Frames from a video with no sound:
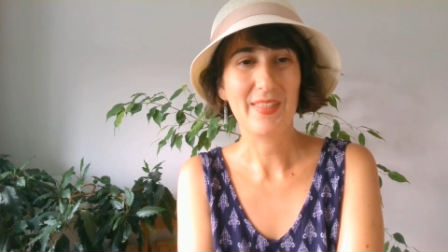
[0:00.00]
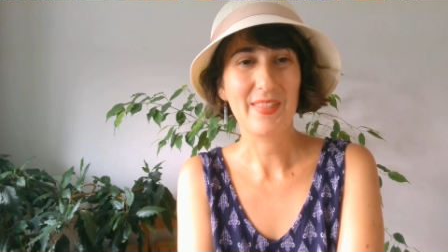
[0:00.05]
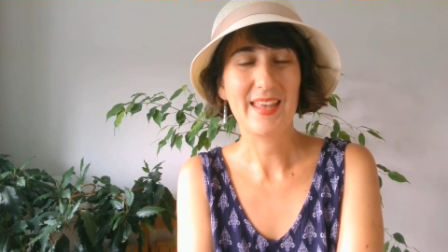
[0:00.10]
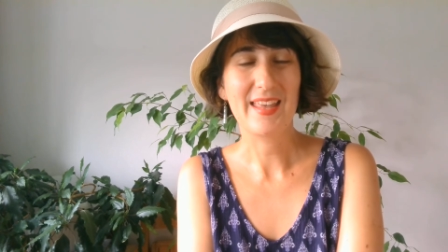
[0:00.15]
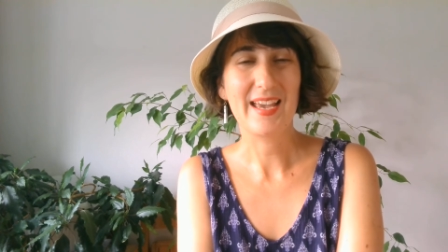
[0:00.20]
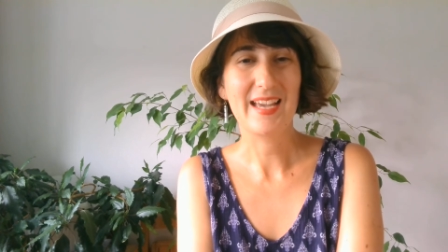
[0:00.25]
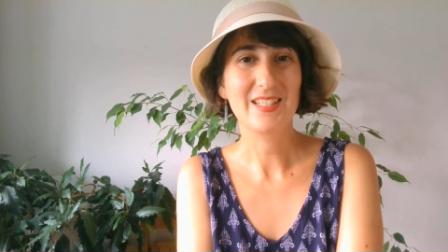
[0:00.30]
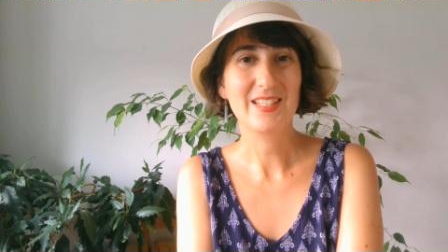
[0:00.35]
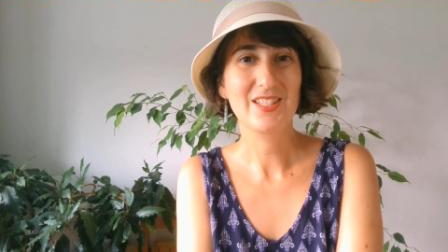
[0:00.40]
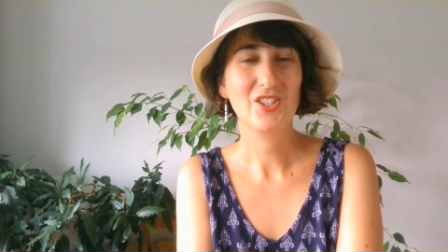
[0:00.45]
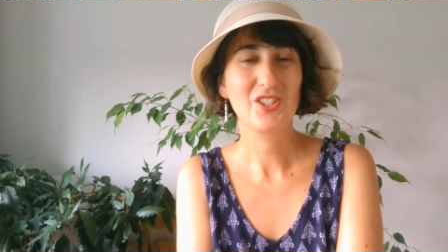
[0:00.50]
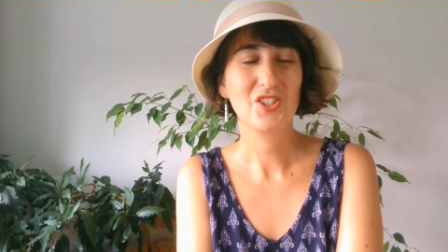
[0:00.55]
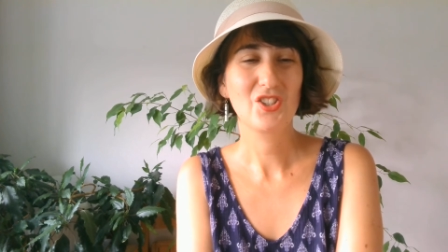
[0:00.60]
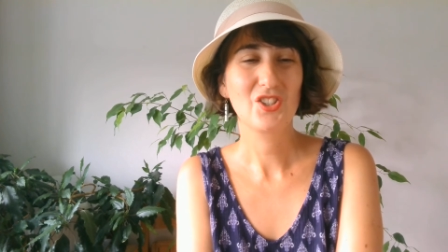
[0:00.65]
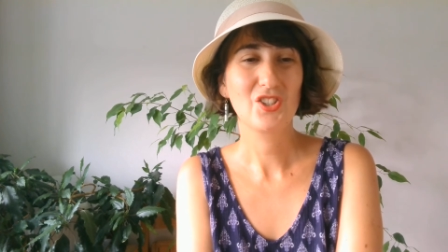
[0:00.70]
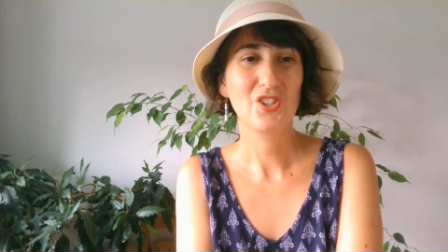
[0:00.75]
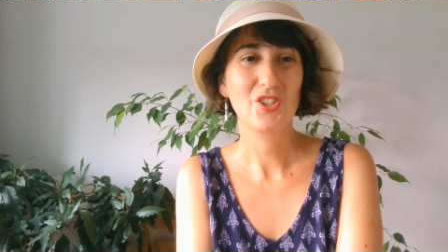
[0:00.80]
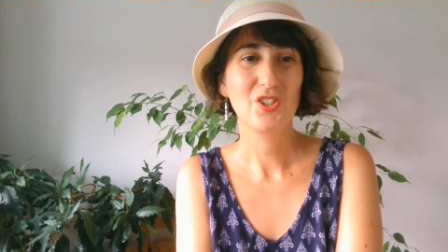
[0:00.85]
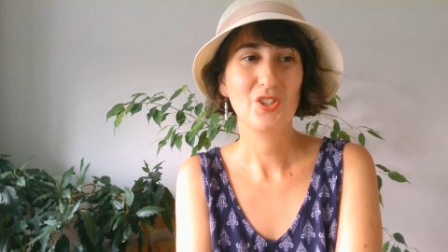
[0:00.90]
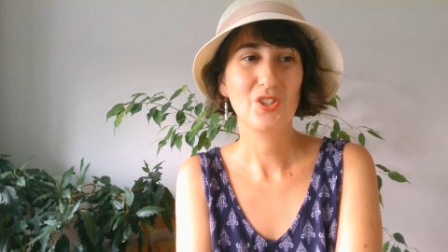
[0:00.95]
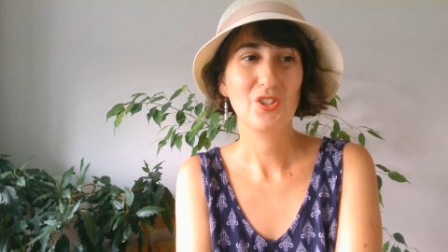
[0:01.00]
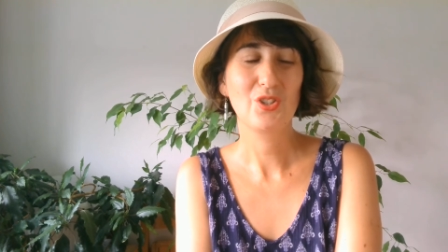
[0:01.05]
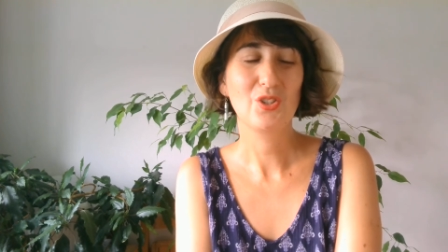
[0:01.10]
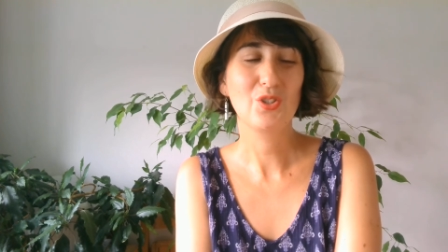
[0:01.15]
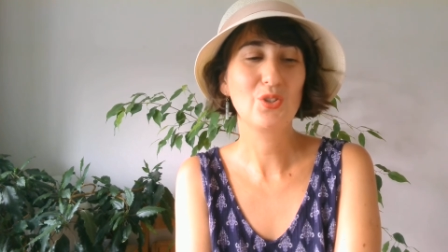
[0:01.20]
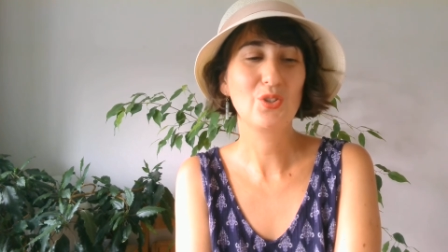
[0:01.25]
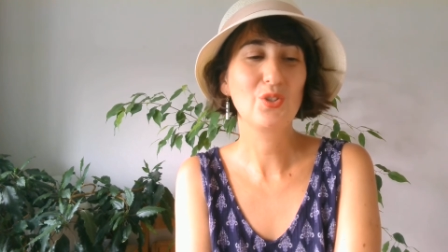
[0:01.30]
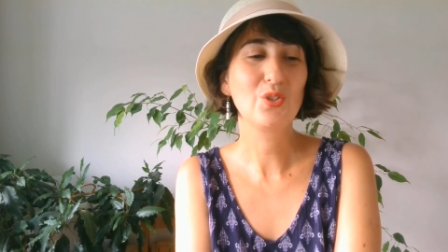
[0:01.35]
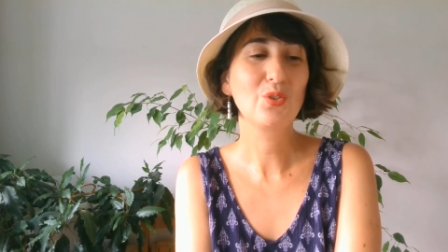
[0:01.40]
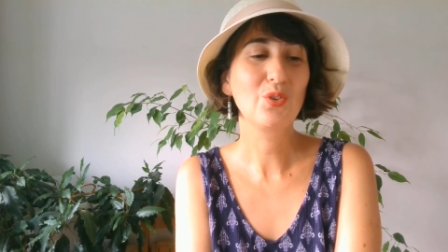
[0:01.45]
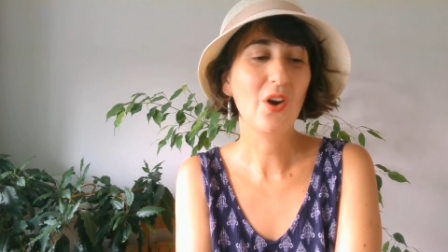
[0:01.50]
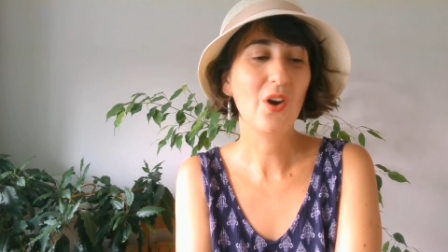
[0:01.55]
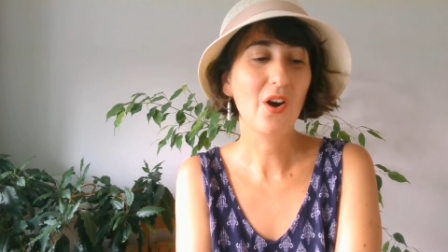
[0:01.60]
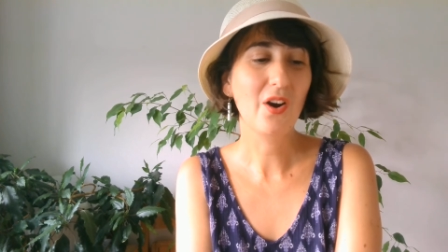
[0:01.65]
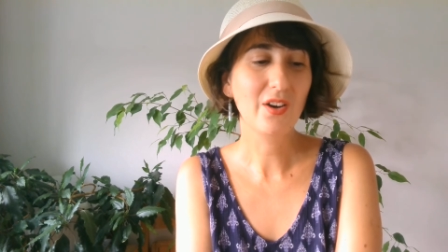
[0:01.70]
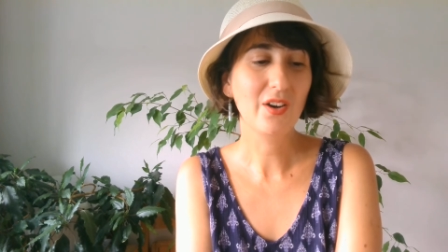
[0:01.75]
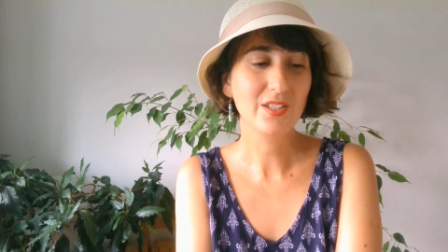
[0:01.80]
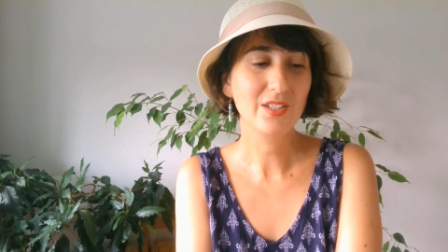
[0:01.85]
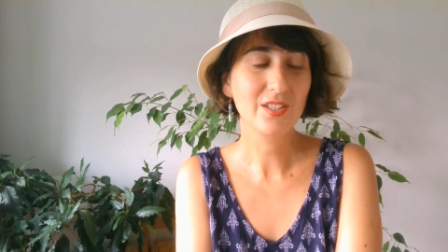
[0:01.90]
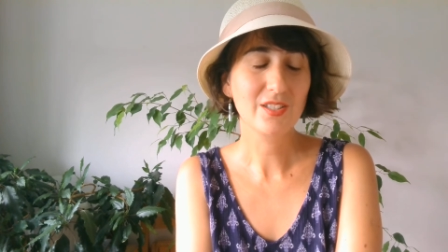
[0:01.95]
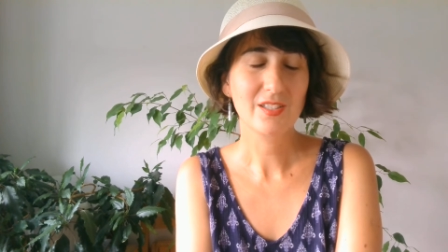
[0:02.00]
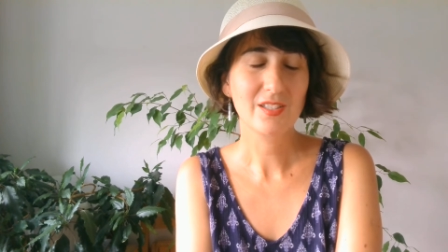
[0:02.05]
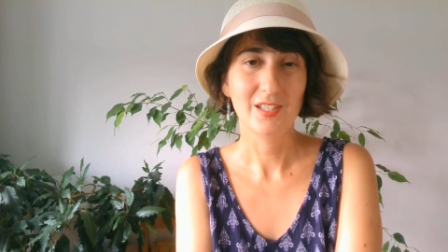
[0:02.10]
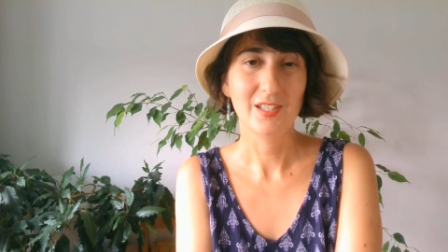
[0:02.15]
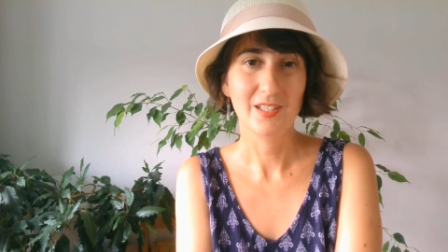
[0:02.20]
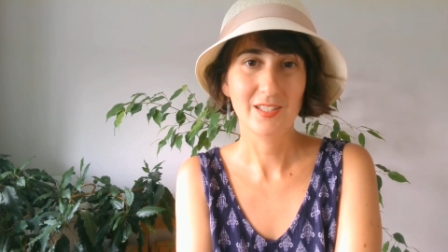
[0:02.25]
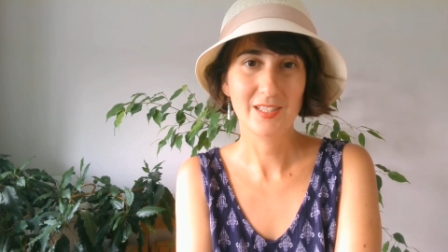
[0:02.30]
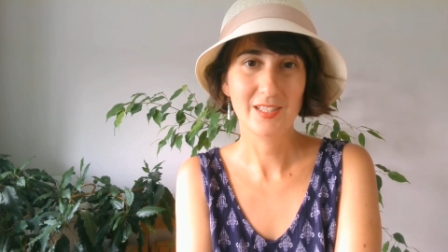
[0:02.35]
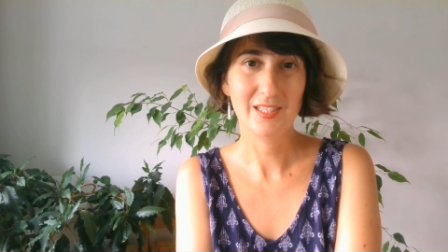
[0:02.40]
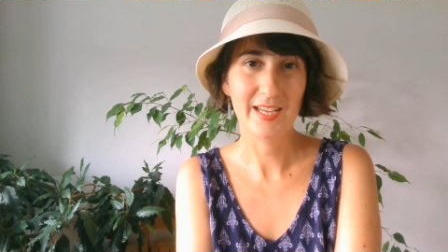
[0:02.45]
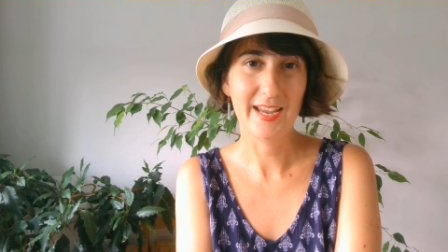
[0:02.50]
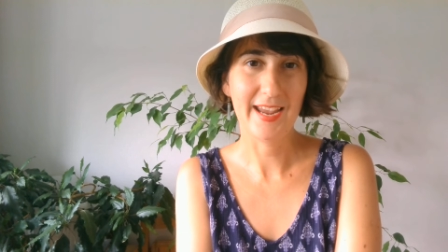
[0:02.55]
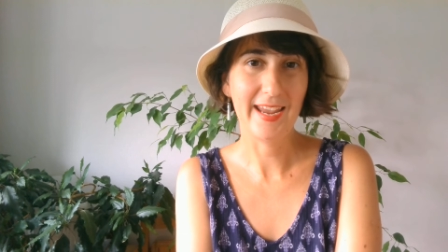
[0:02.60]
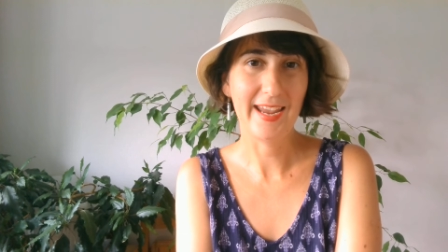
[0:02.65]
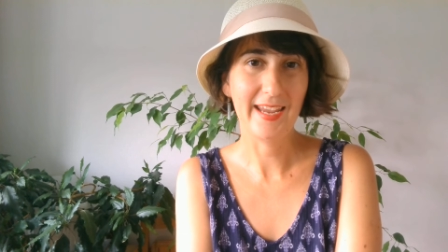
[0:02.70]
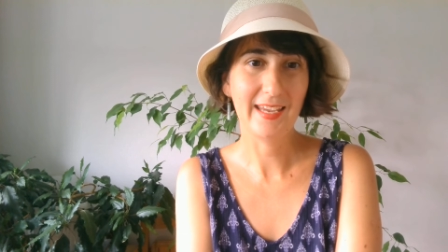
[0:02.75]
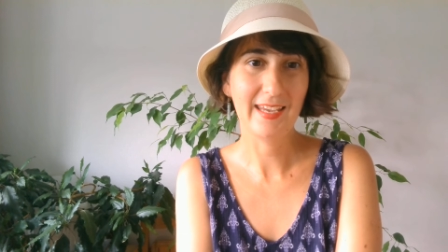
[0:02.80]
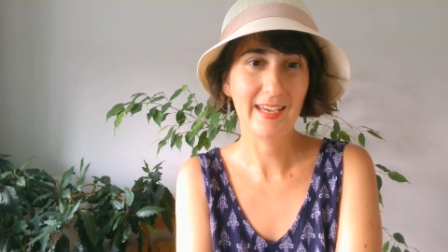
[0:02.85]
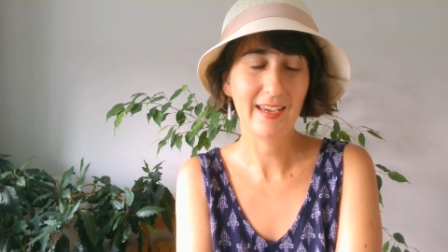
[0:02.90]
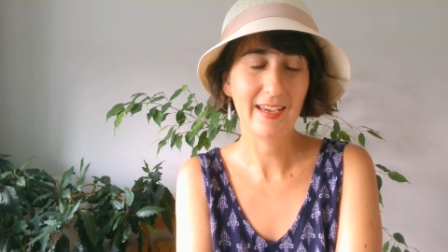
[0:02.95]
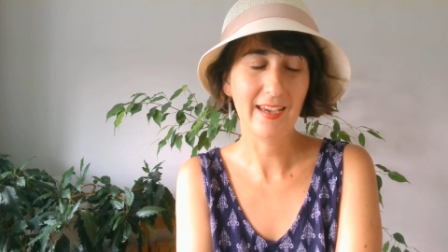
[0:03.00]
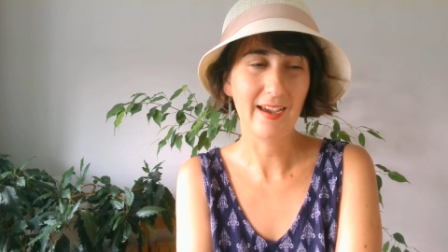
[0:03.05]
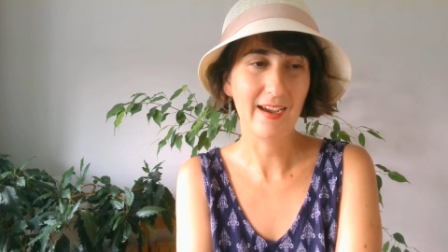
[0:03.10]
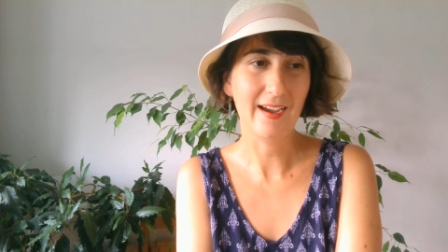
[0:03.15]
that do not take